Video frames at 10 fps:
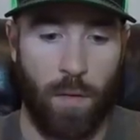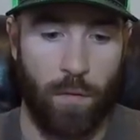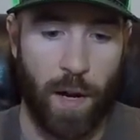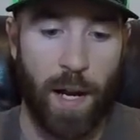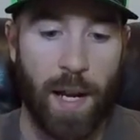
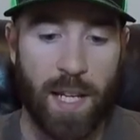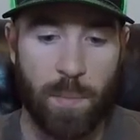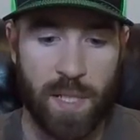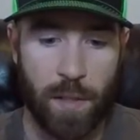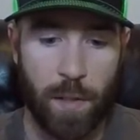Very nice
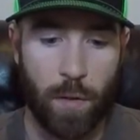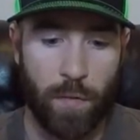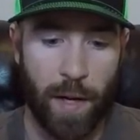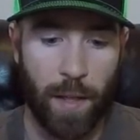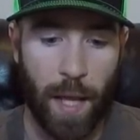material,
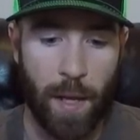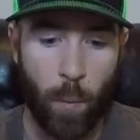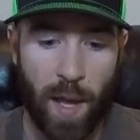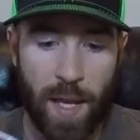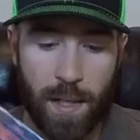very
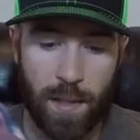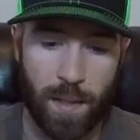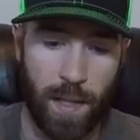lightweight.